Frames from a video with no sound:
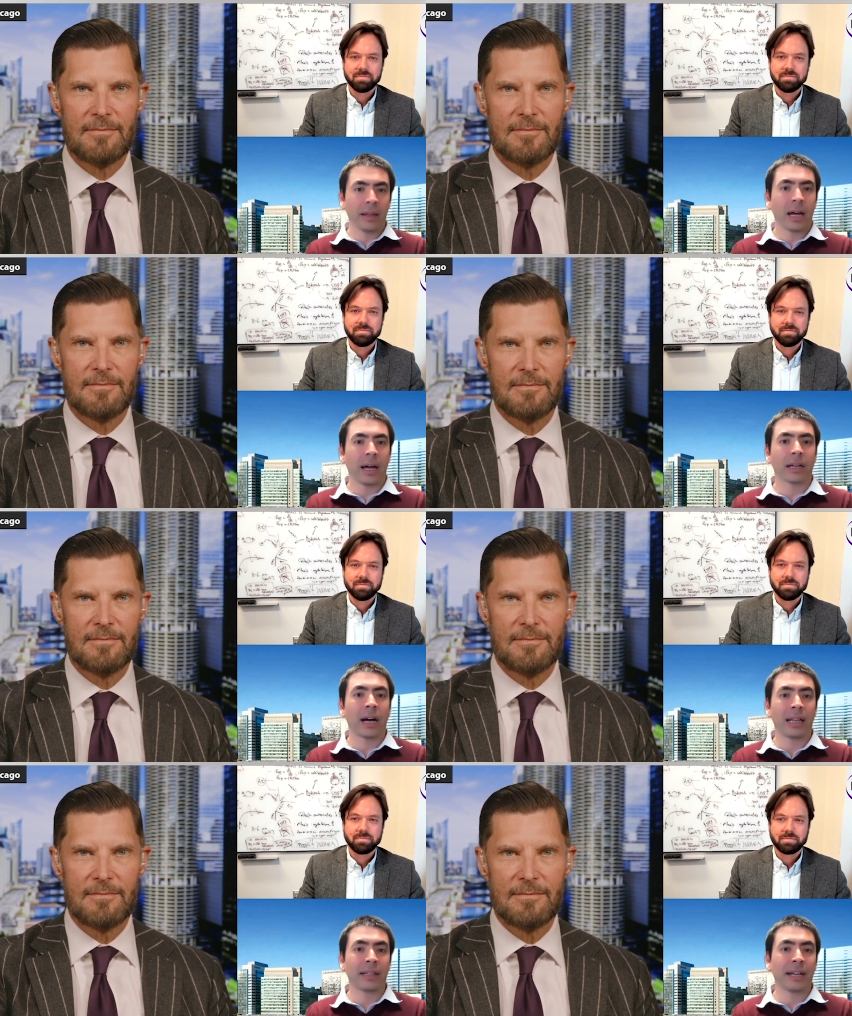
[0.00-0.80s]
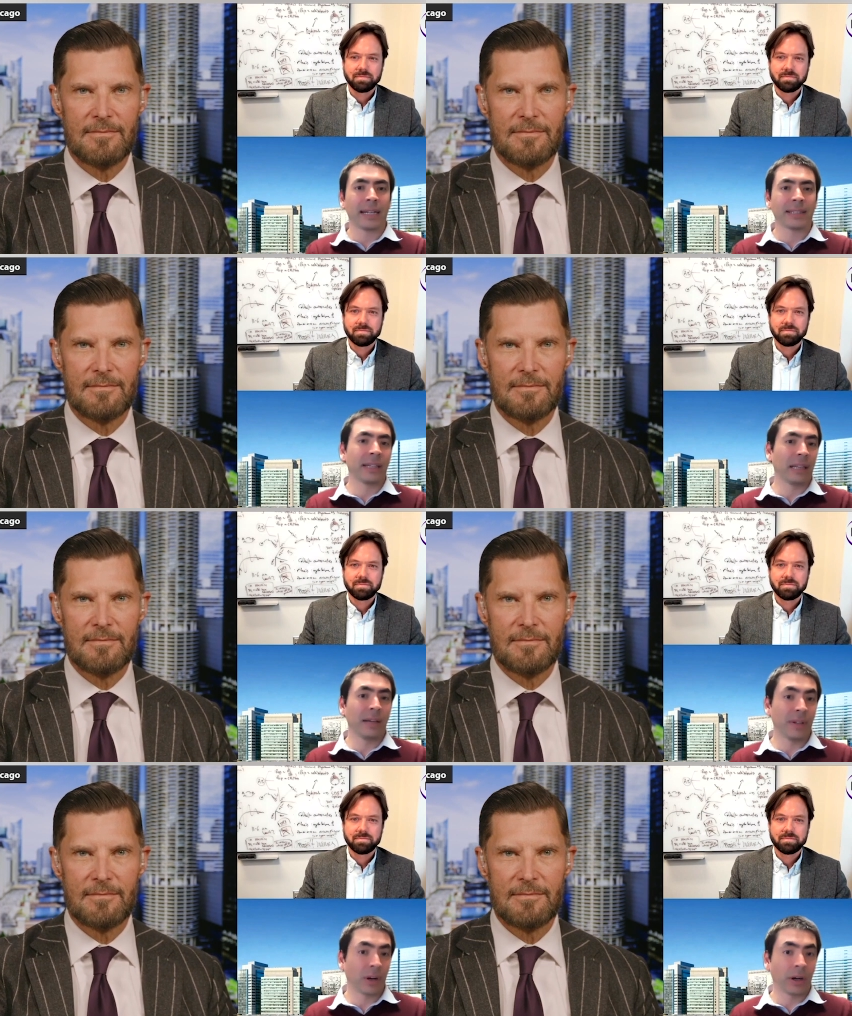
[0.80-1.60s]
Speaker 1: uh, colonize and
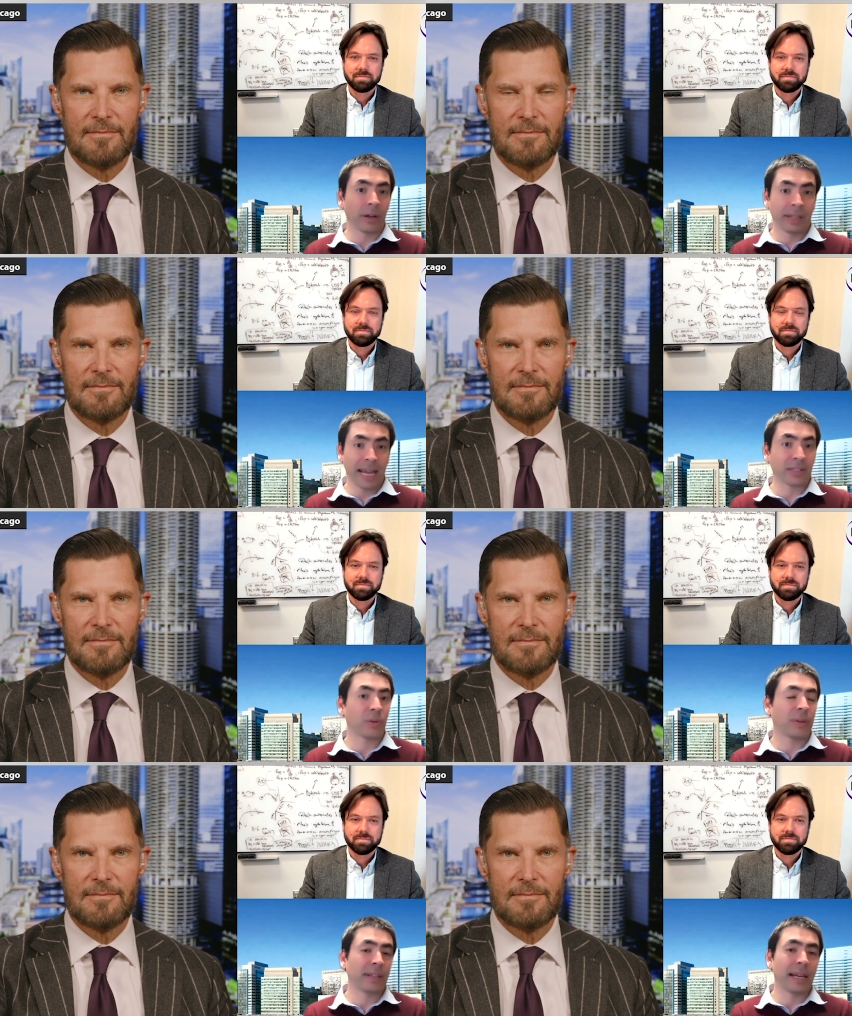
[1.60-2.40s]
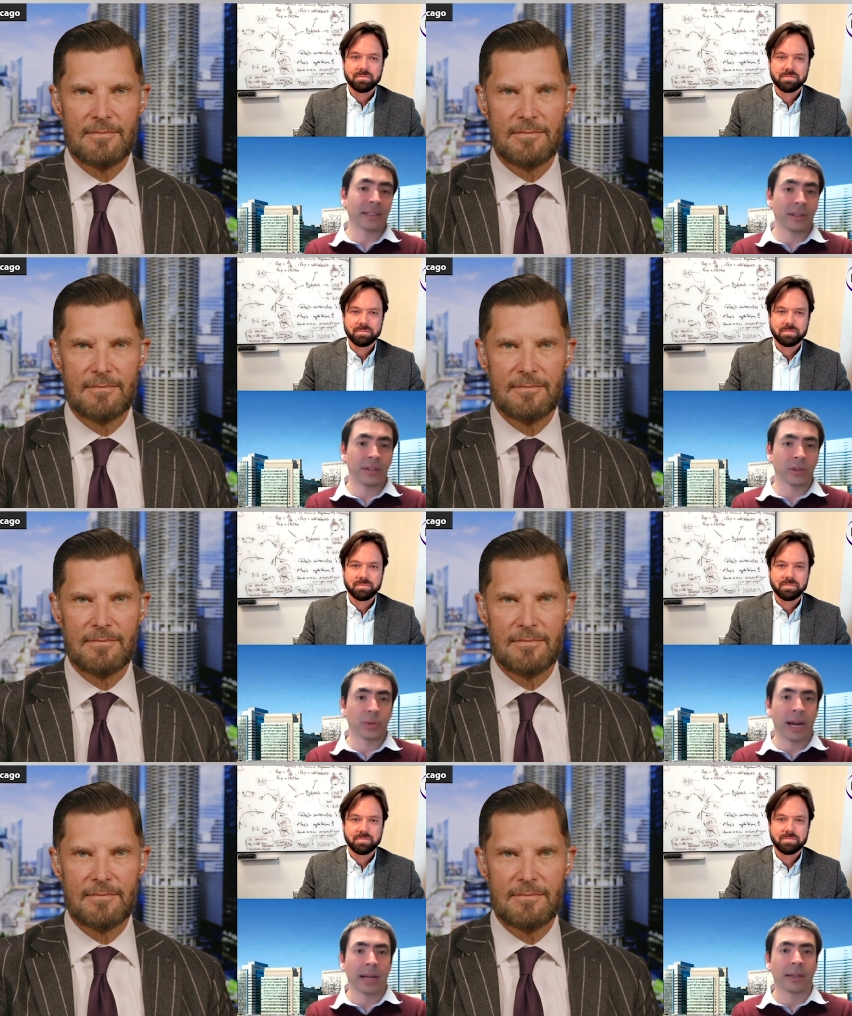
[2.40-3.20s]
live in our gastrointestinal
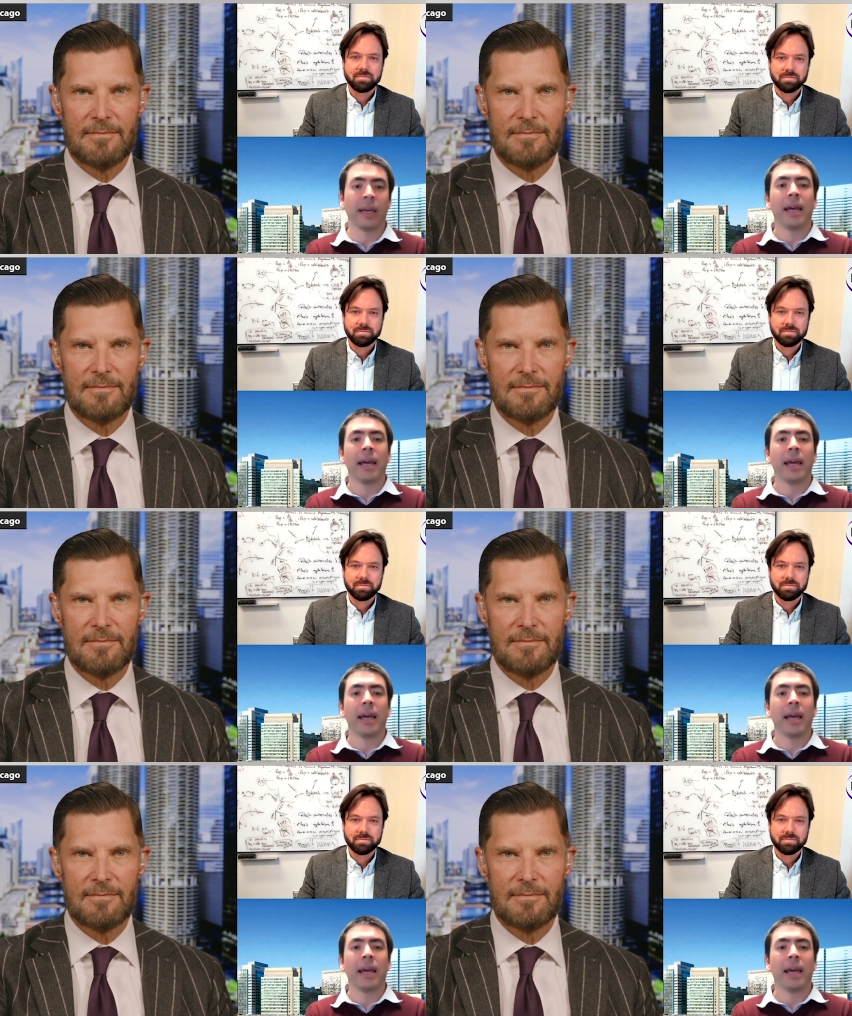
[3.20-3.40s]
tract.